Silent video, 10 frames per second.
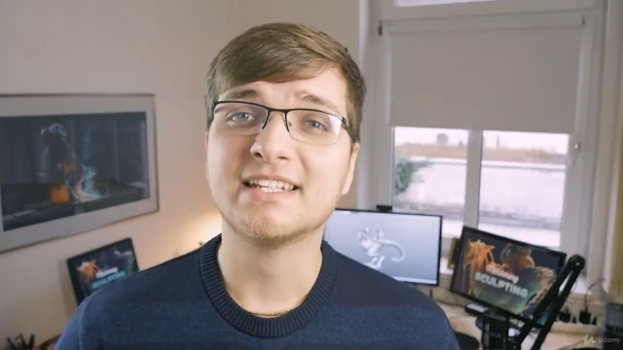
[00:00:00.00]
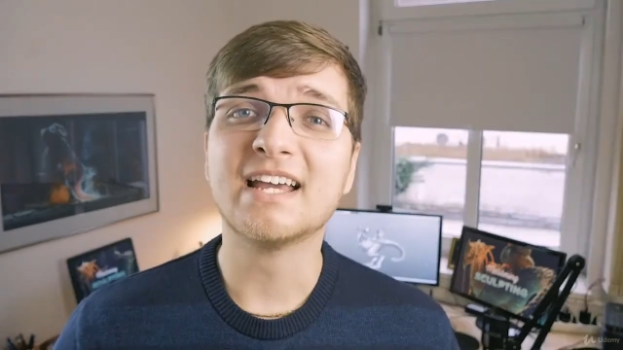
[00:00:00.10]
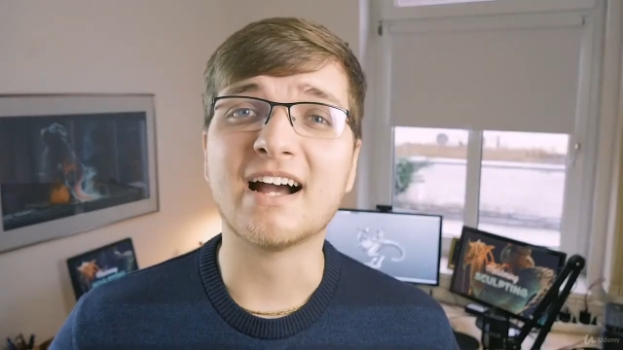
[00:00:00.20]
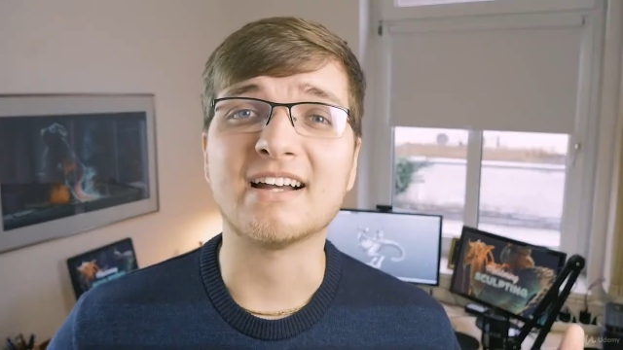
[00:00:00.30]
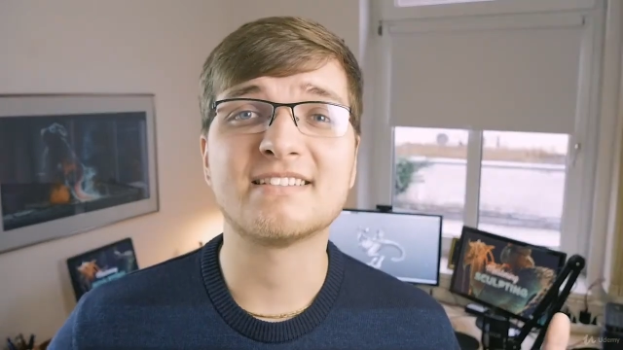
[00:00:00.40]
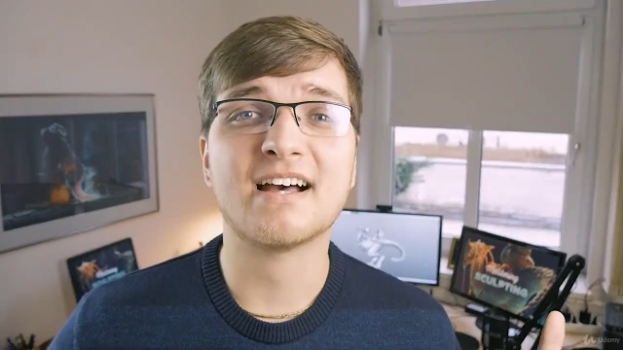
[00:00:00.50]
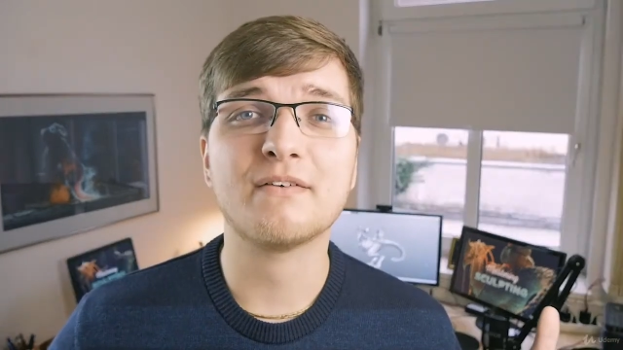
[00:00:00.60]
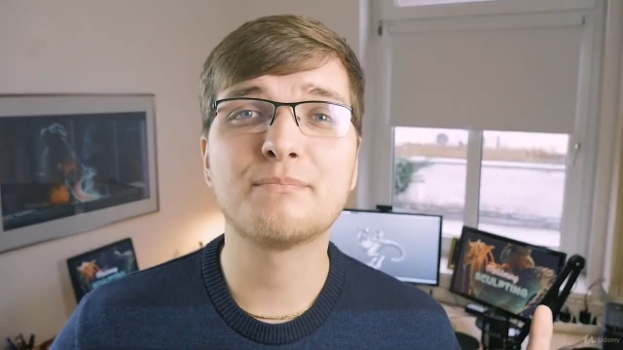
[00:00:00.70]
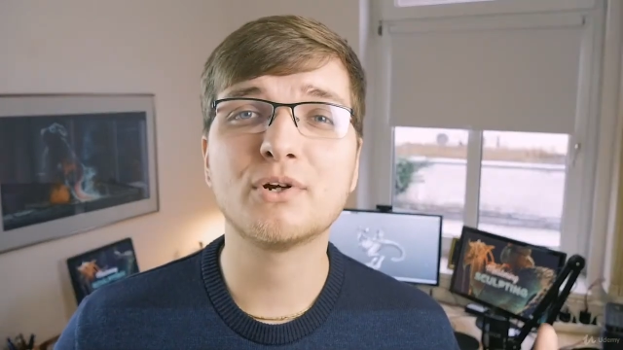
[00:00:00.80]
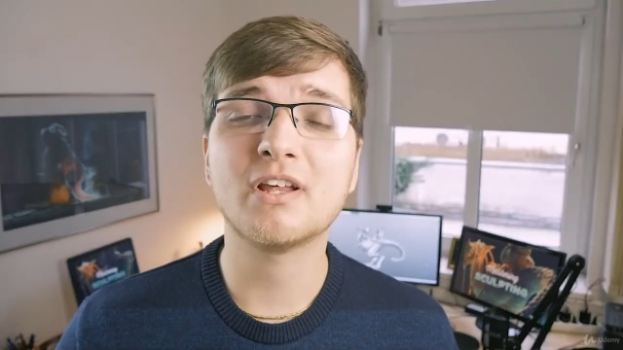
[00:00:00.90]
Yeah guys,
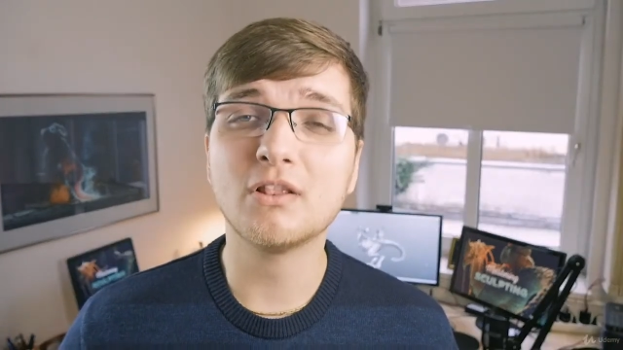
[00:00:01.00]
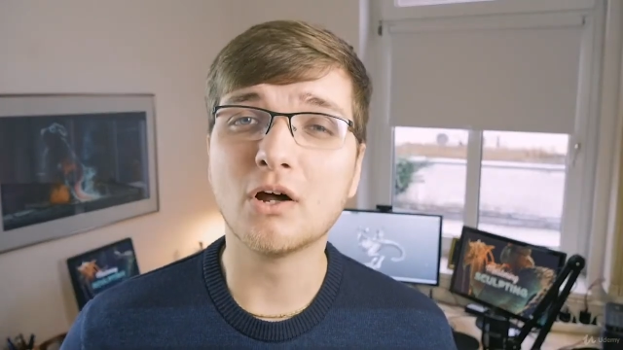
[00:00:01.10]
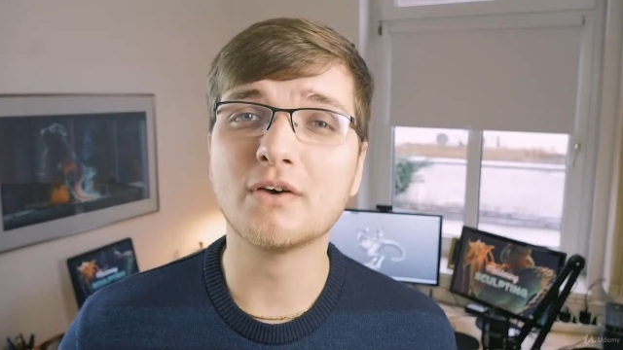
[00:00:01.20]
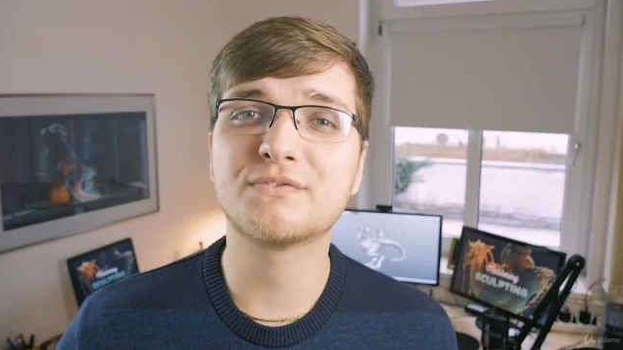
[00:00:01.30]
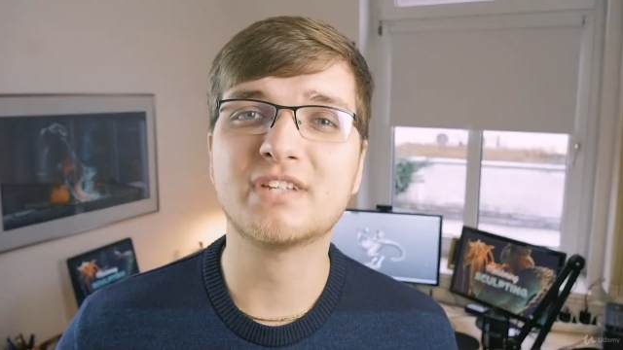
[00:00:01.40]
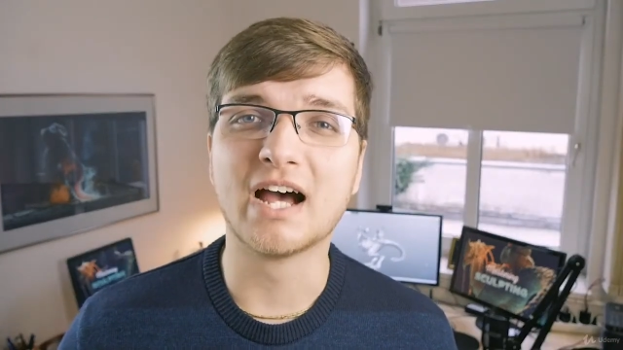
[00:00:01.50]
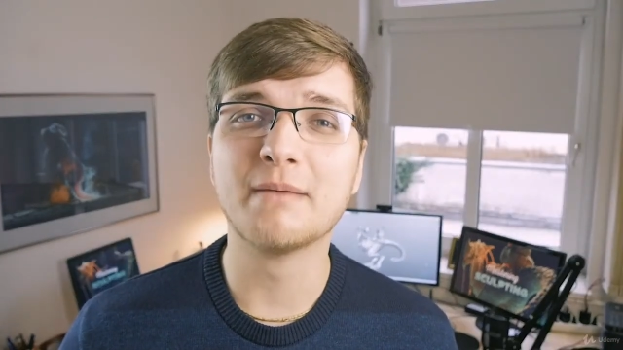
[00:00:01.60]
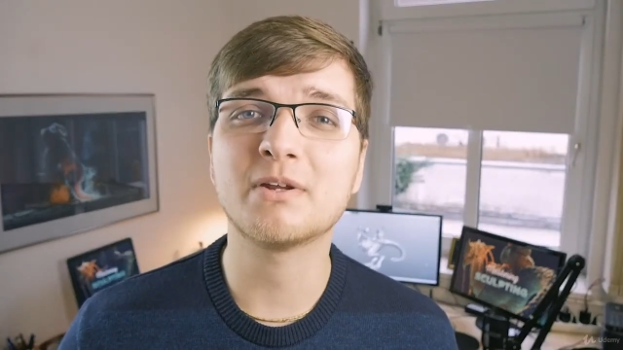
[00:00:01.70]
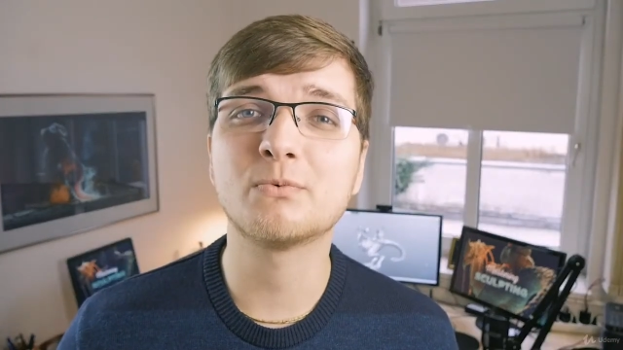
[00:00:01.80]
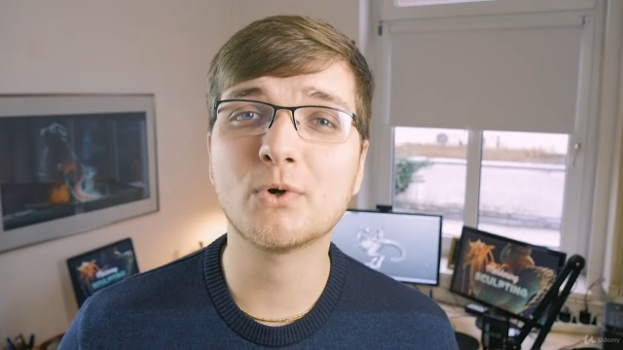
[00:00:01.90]
I've put a lot of
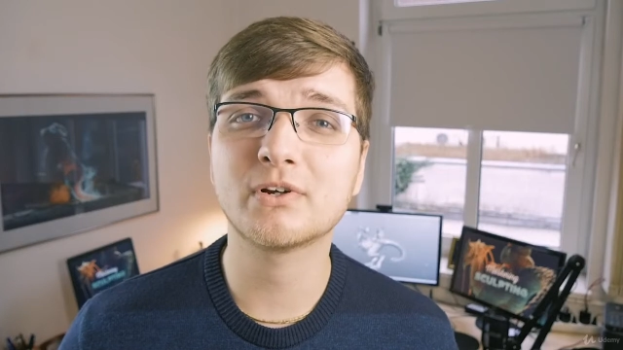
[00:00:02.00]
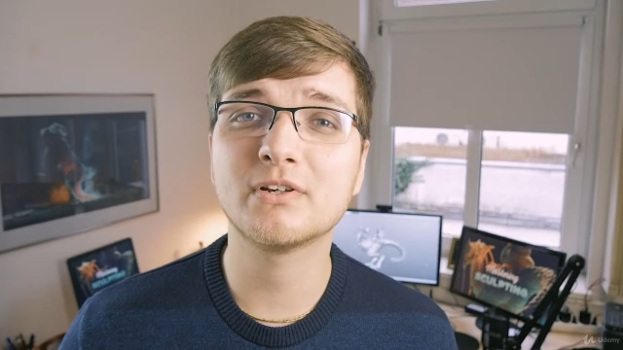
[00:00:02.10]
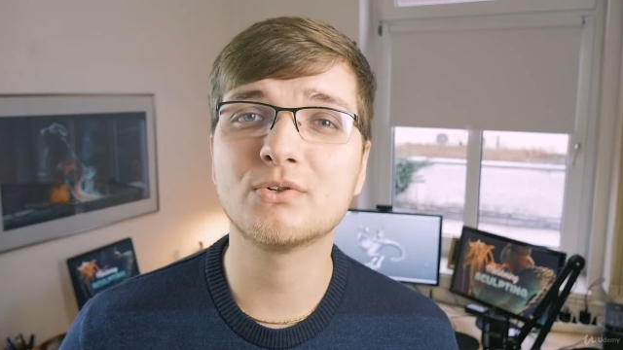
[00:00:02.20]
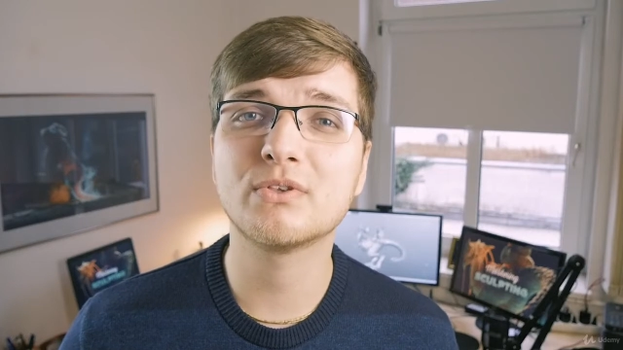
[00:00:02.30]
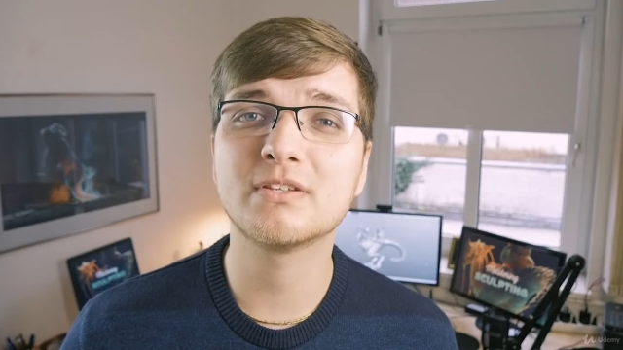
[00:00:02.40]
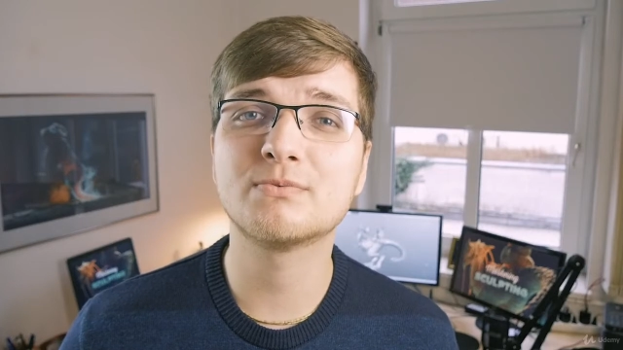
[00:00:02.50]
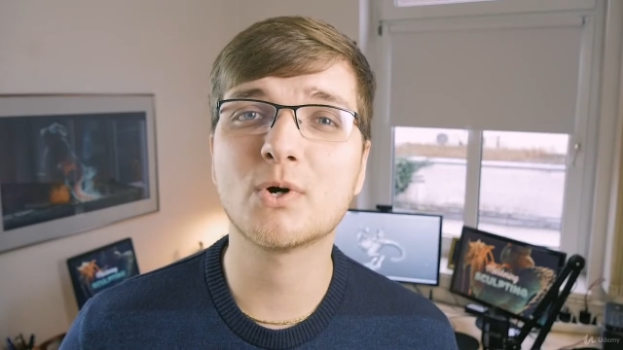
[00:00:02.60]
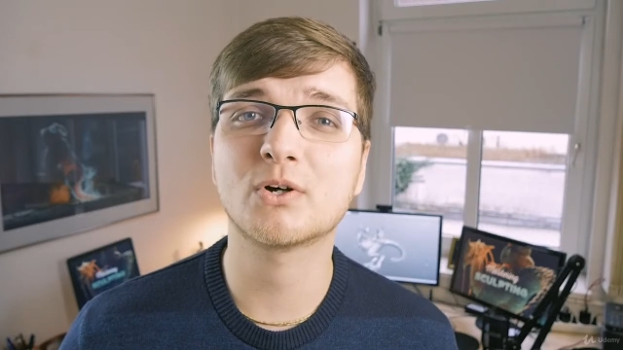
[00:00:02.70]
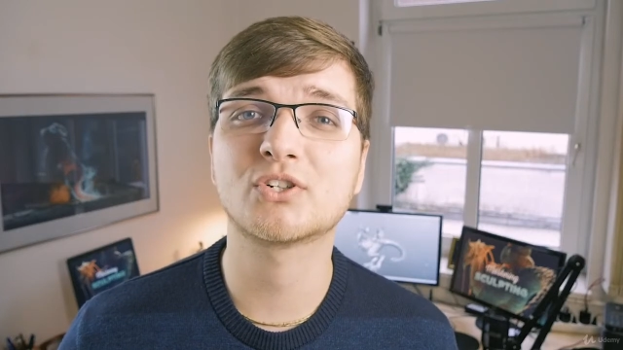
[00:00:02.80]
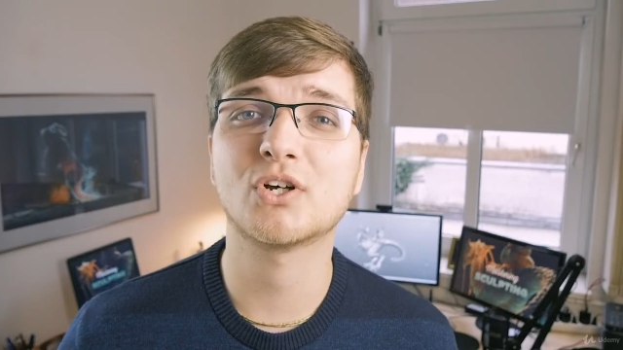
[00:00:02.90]
time and work into this
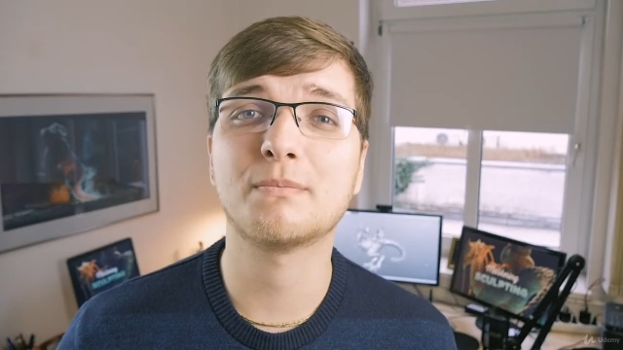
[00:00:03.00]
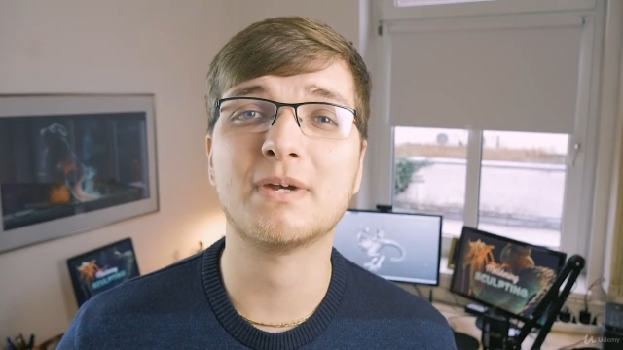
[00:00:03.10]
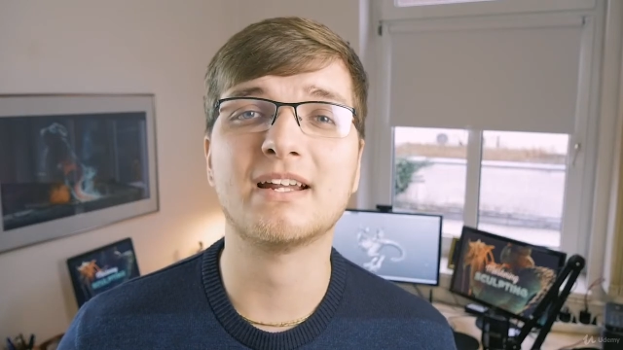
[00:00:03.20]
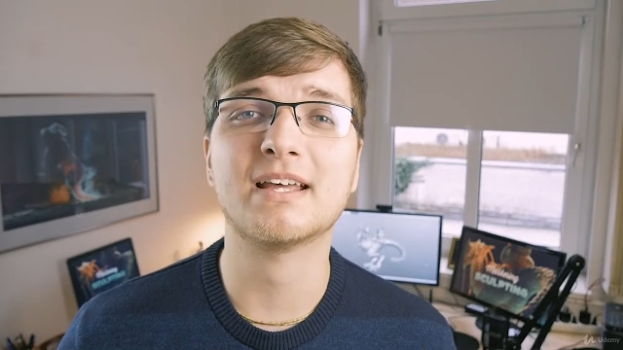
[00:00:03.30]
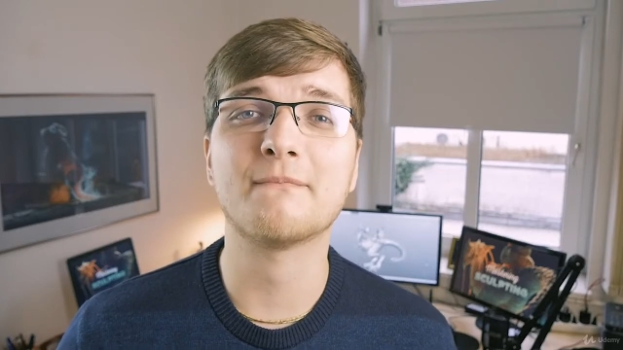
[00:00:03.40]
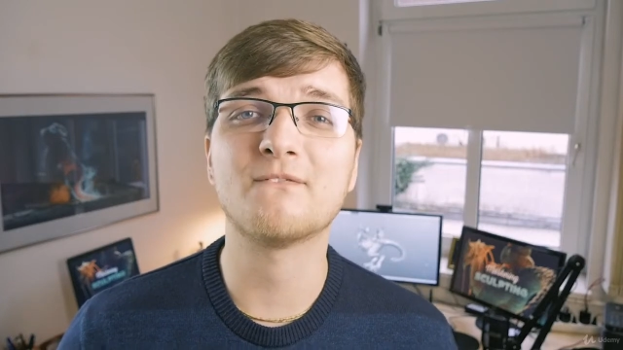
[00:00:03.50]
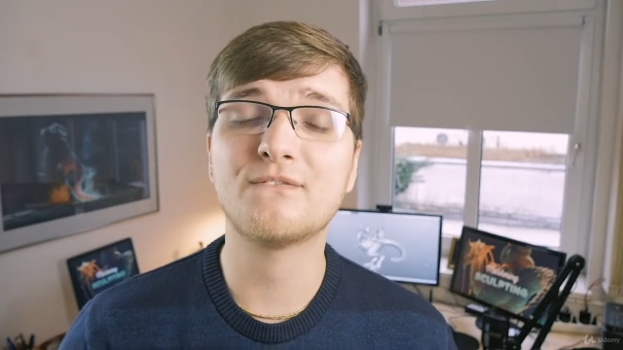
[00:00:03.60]
workshop and I'm